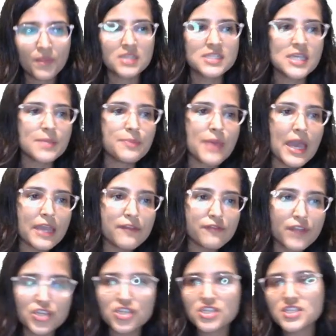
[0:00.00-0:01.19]
CPI
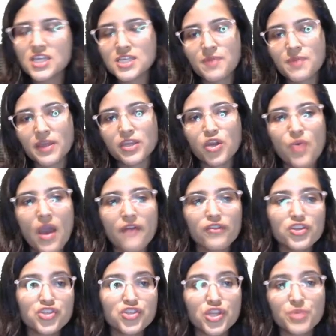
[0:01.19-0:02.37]
inflation is expected to
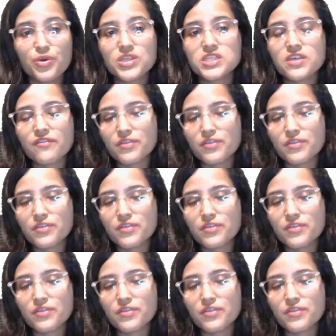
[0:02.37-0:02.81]
average 3.7%